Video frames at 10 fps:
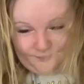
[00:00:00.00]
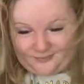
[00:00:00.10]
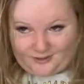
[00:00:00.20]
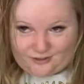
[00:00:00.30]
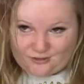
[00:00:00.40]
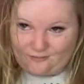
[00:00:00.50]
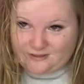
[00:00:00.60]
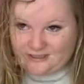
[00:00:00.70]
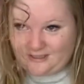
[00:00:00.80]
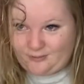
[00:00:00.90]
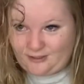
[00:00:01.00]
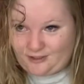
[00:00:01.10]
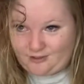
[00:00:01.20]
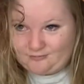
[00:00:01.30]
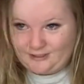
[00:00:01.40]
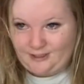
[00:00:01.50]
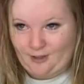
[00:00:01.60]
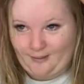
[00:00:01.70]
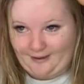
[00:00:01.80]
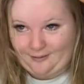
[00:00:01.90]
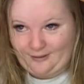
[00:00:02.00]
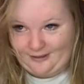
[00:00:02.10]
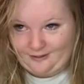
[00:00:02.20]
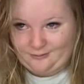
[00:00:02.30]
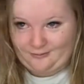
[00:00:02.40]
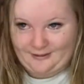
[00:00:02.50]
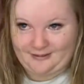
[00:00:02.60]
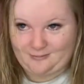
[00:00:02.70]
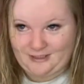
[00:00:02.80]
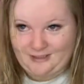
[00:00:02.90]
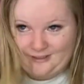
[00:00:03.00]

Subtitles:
because obviously we can't really go out at the minute,